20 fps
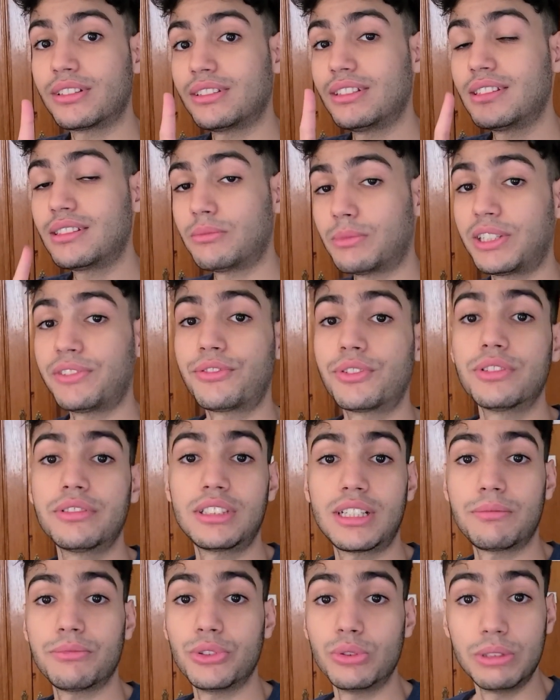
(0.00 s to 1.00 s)
this is my first
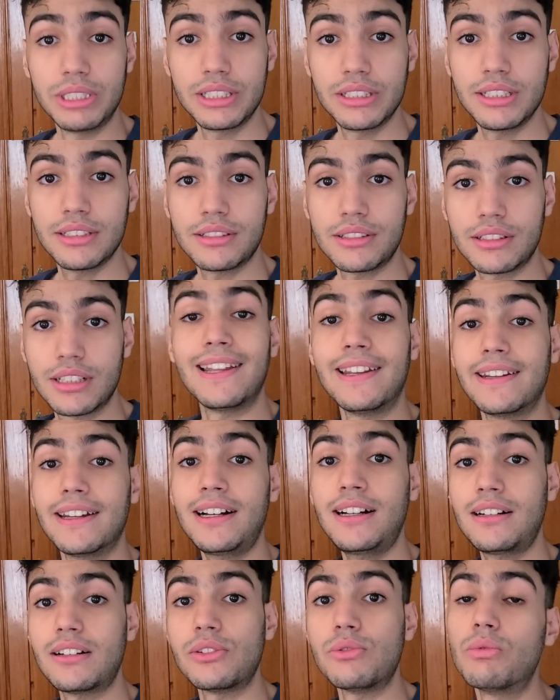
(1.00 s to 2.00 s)
time doing this and
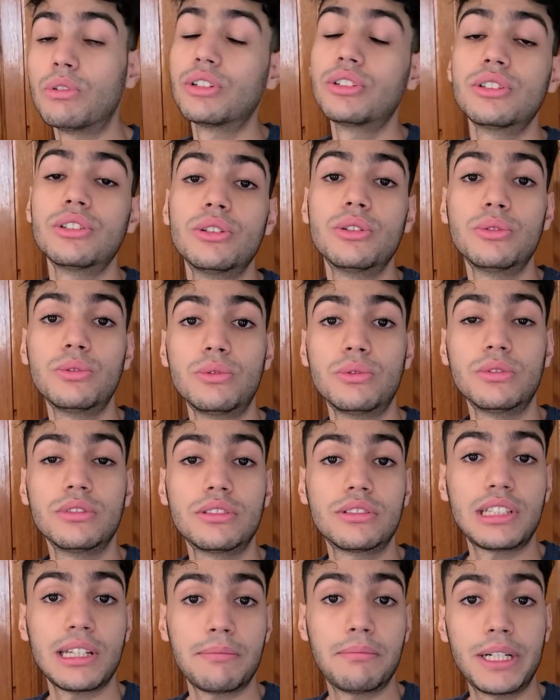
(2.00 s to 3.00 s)
I want to go
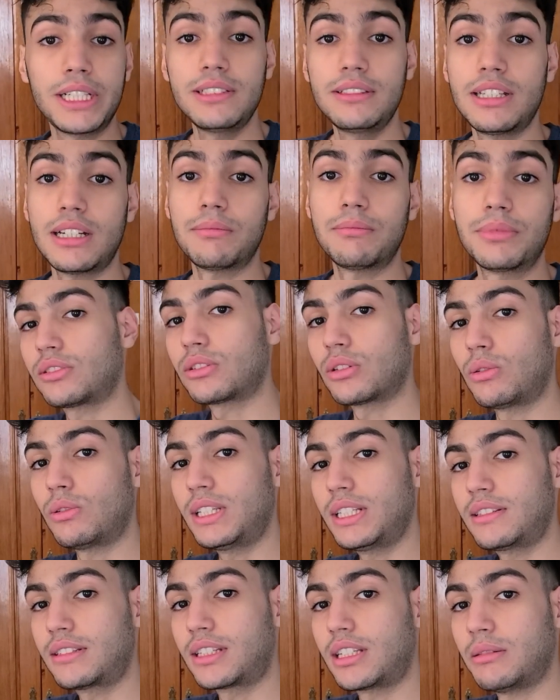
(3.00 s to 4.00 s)
step by step. So
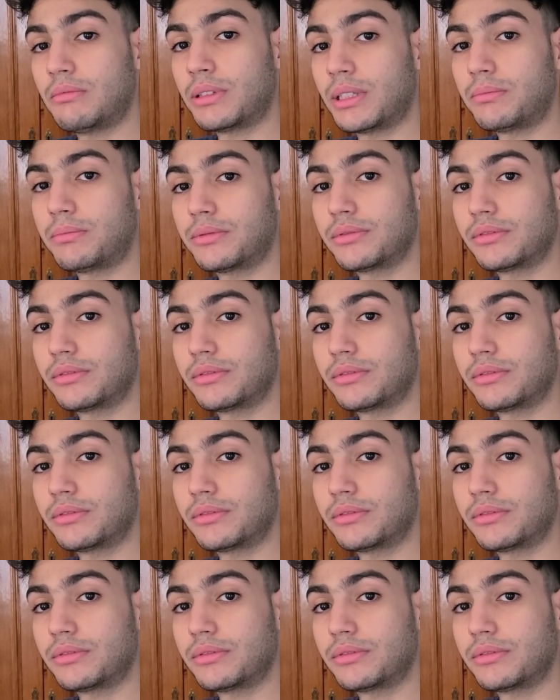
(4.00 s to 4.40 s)
let's keep up.